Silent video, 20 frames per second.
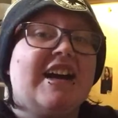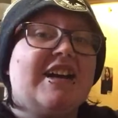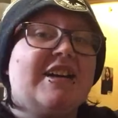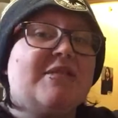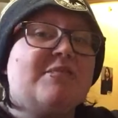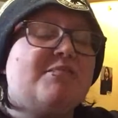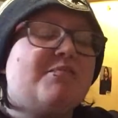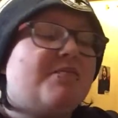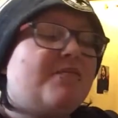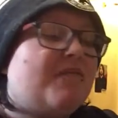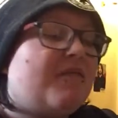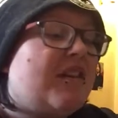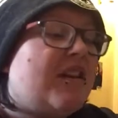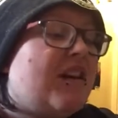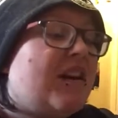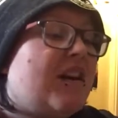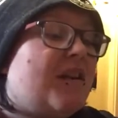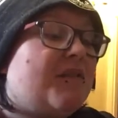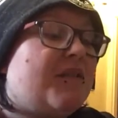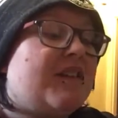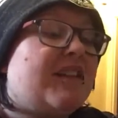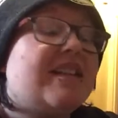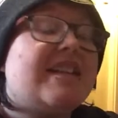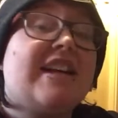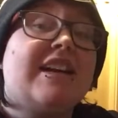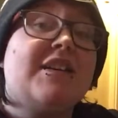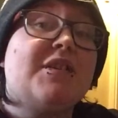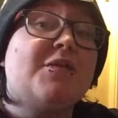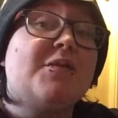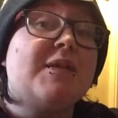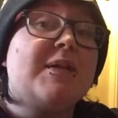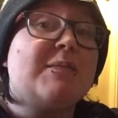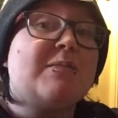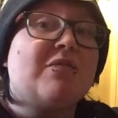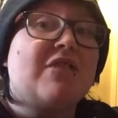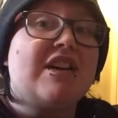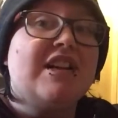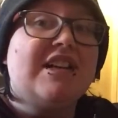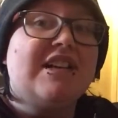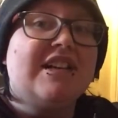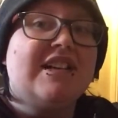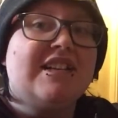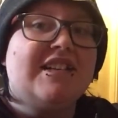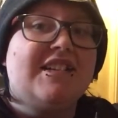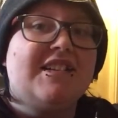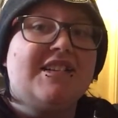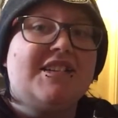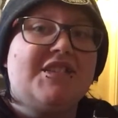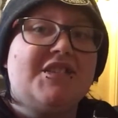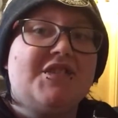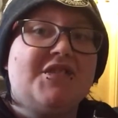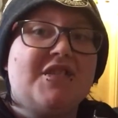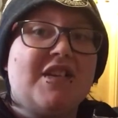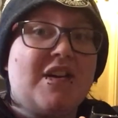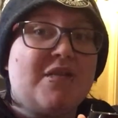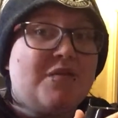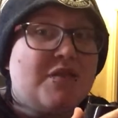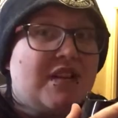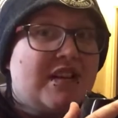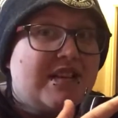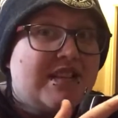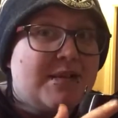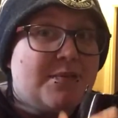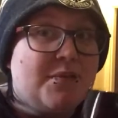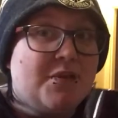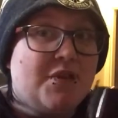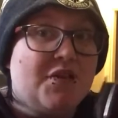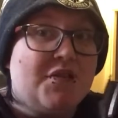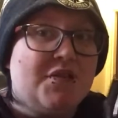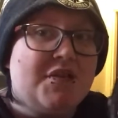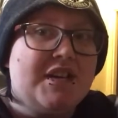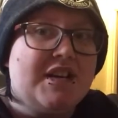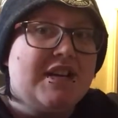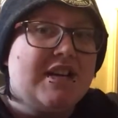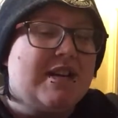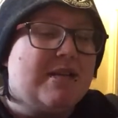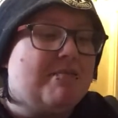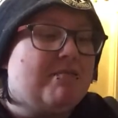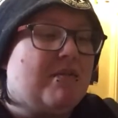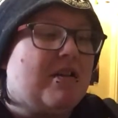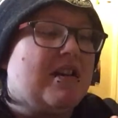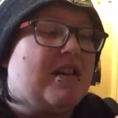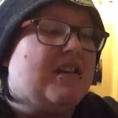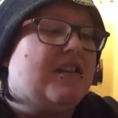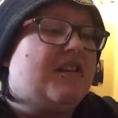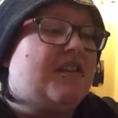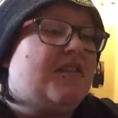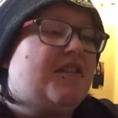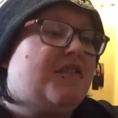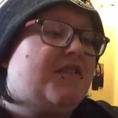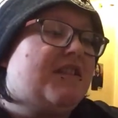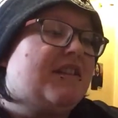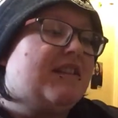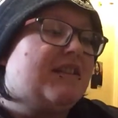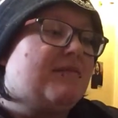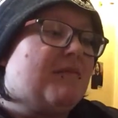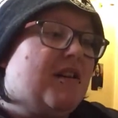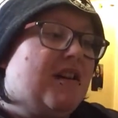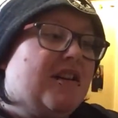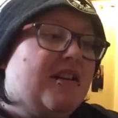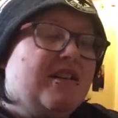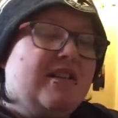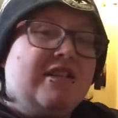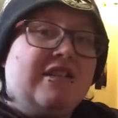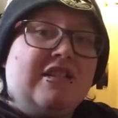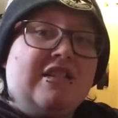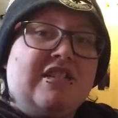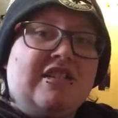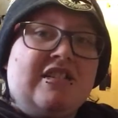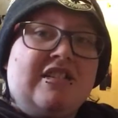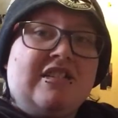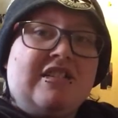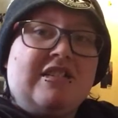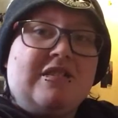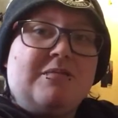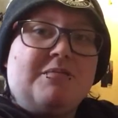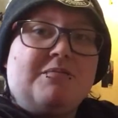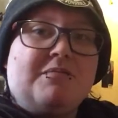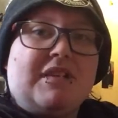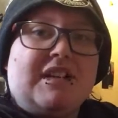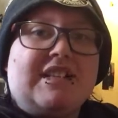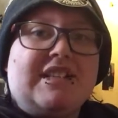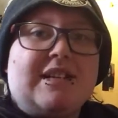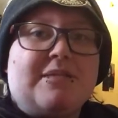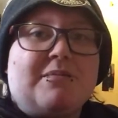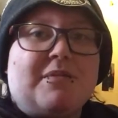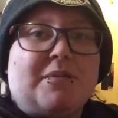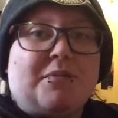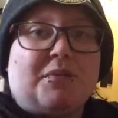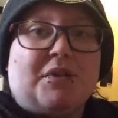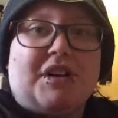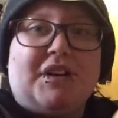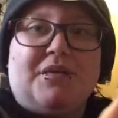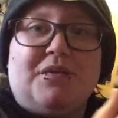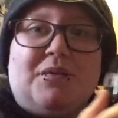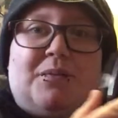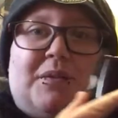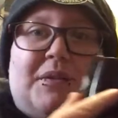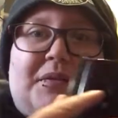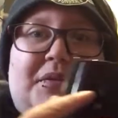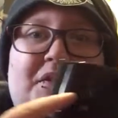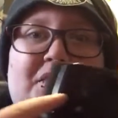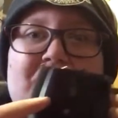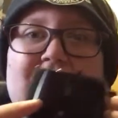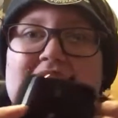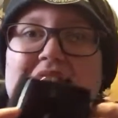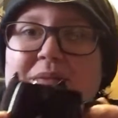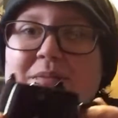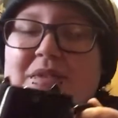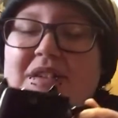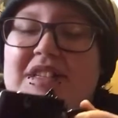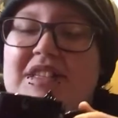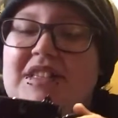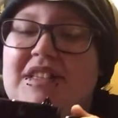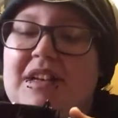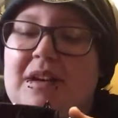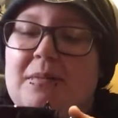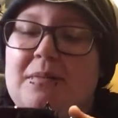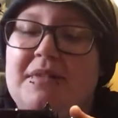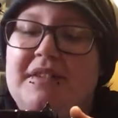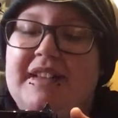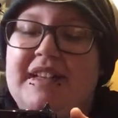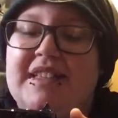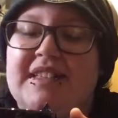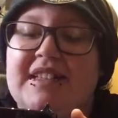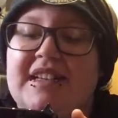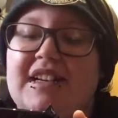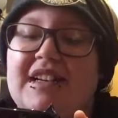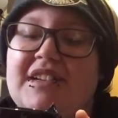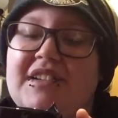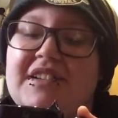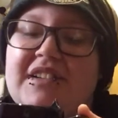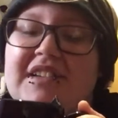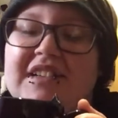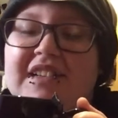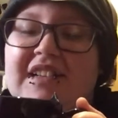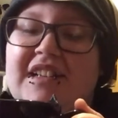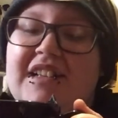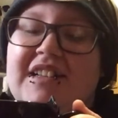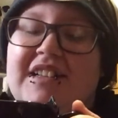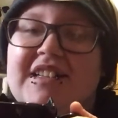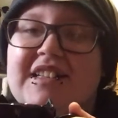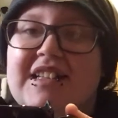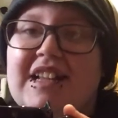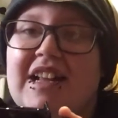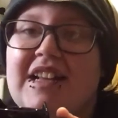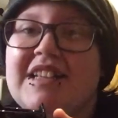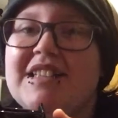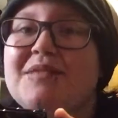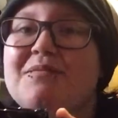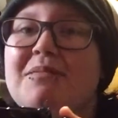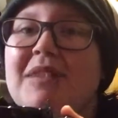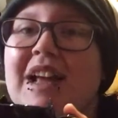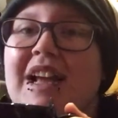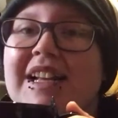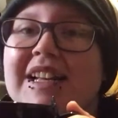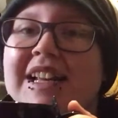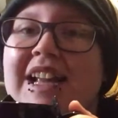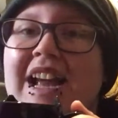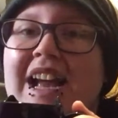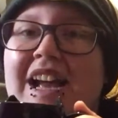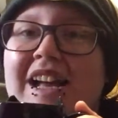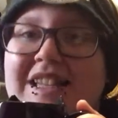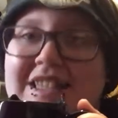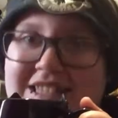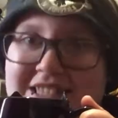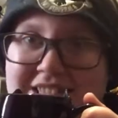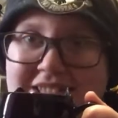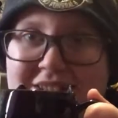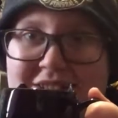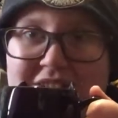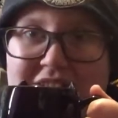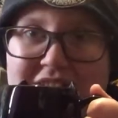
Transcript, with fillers: um, I'm going to take a quick break like to have a sip of coffee in my cutest mug. My stepmom got it for me for Christmas a couple of years ago and it's like, it's black cats.